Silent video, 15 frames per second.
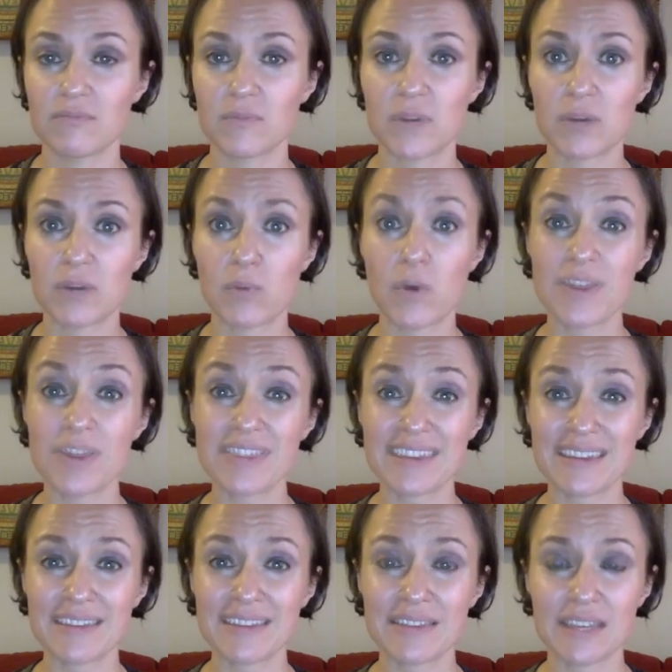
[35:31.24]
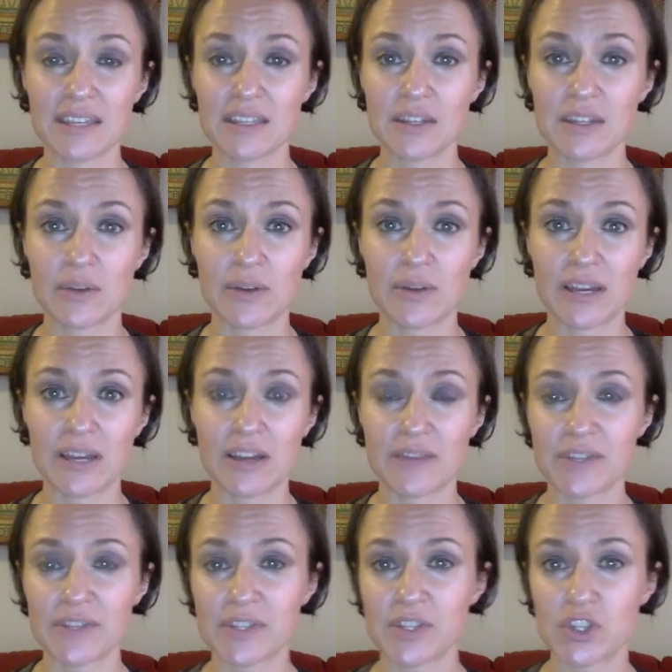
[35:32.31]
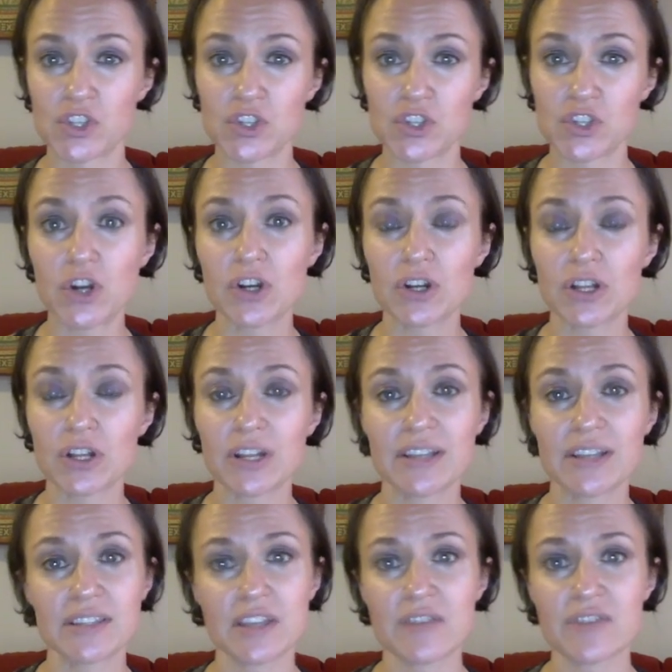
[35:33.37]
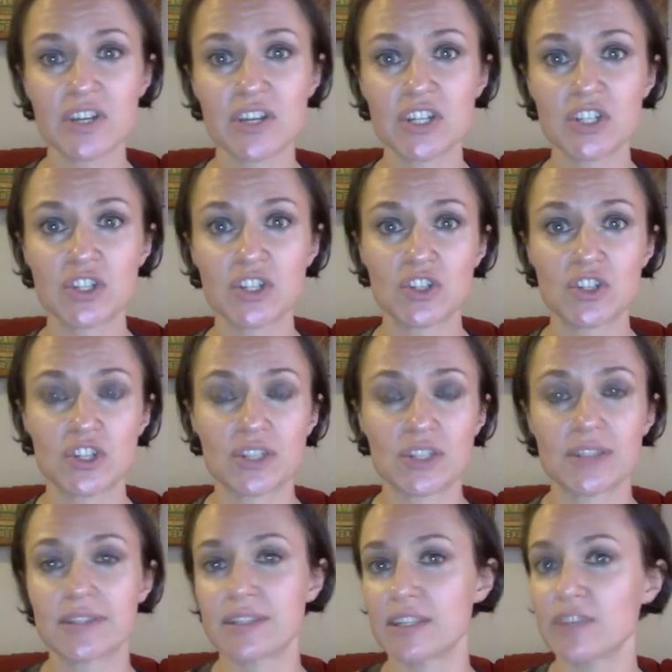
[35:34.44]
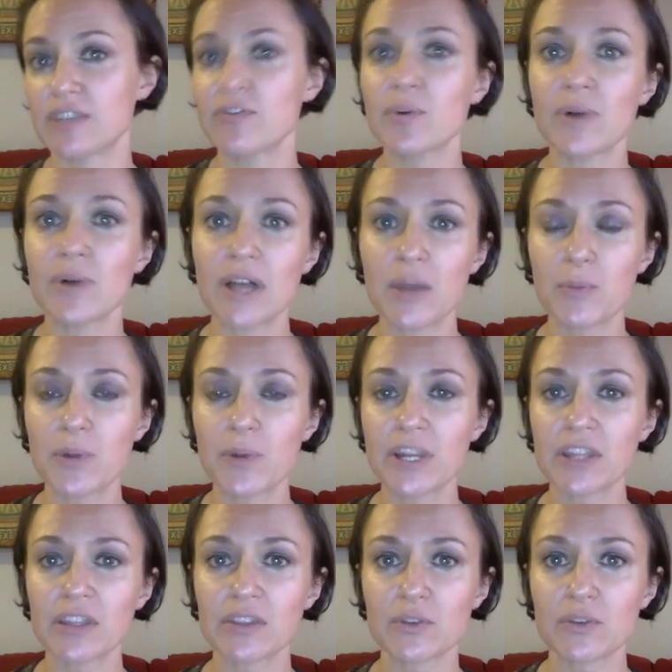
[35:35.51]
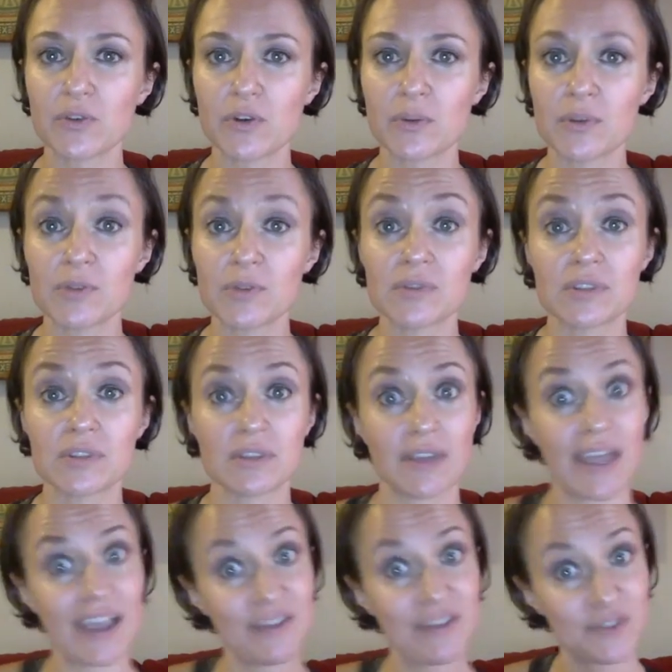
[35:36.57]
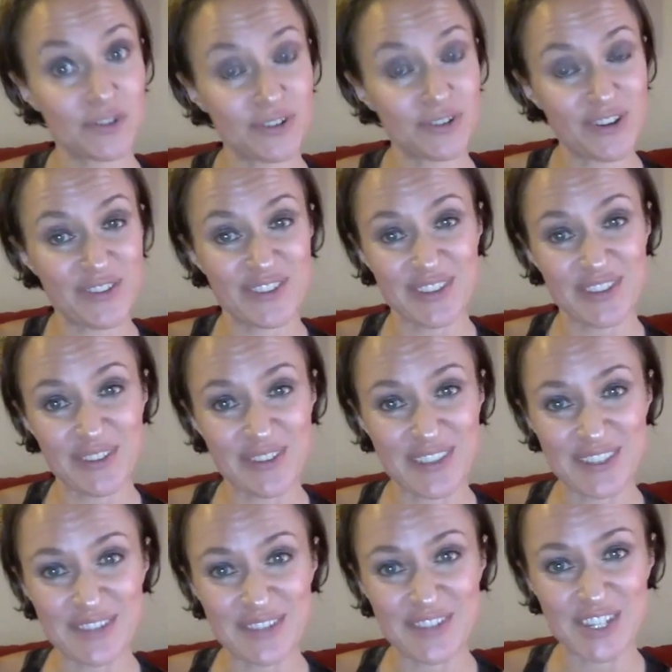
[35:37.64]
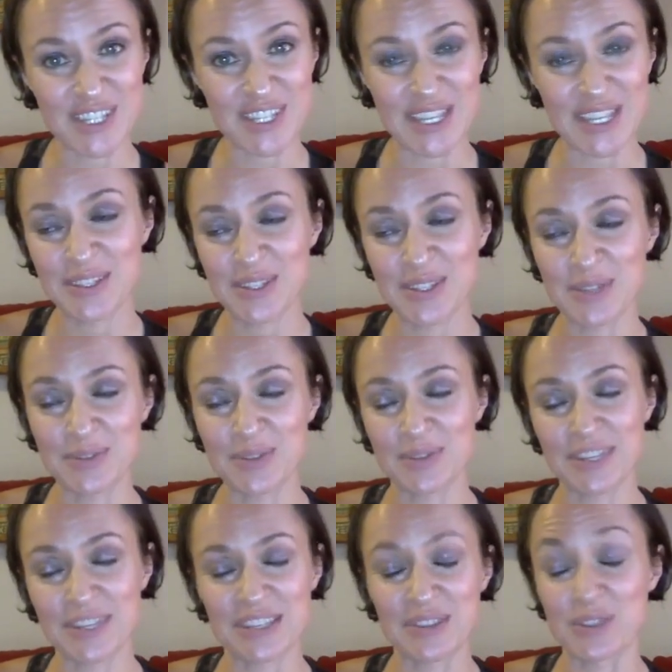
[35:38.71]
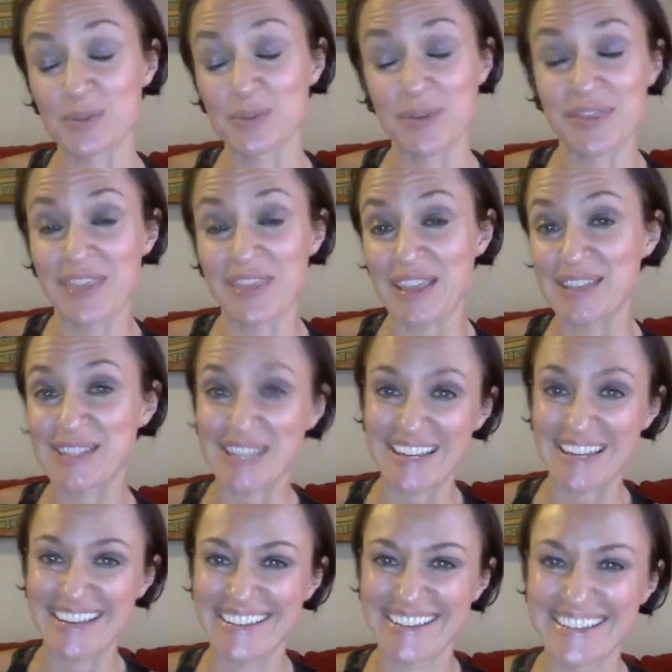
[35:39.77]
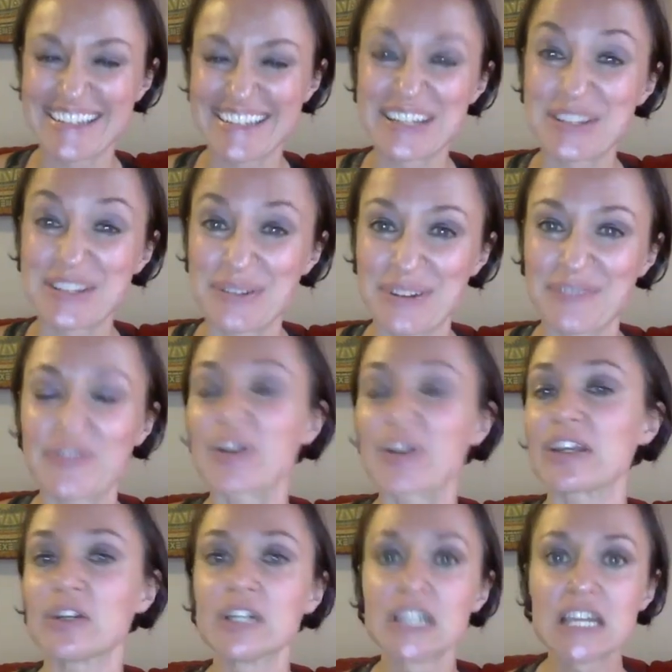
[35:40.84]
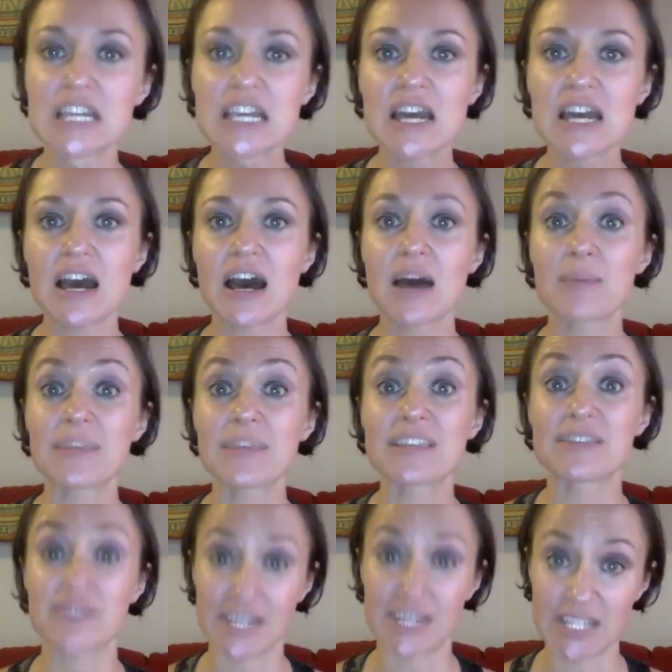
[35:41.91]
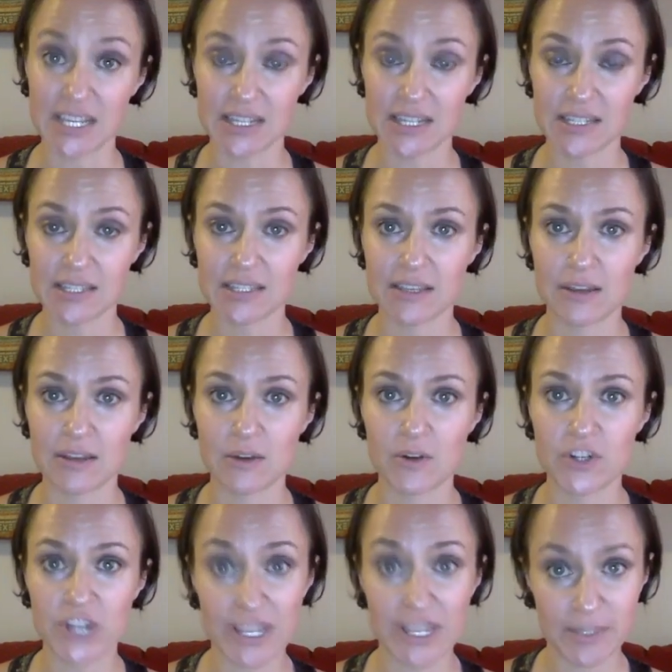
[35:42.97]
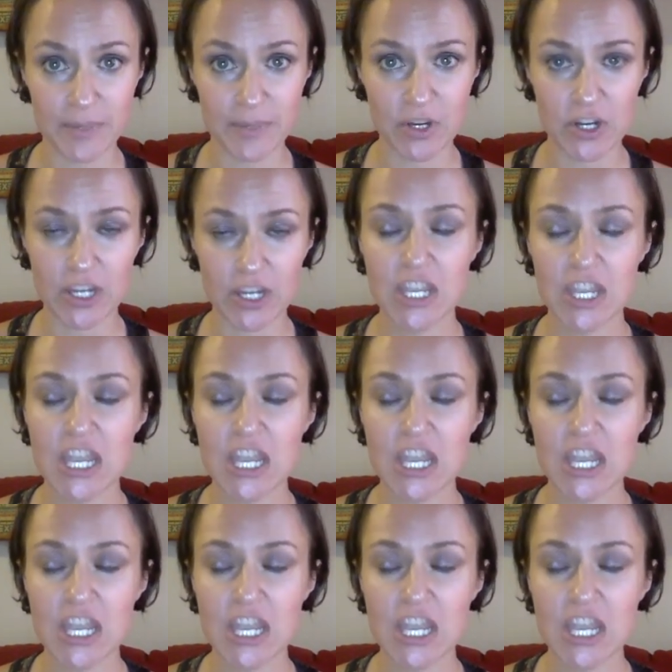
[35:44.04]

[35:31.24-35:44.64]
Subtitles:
One thing that, I often start clients off on to just see if it will help regulate their hormones after all these other things I've just said, so don't think this one thing is going to do it for you, is Vitex or chasteberry.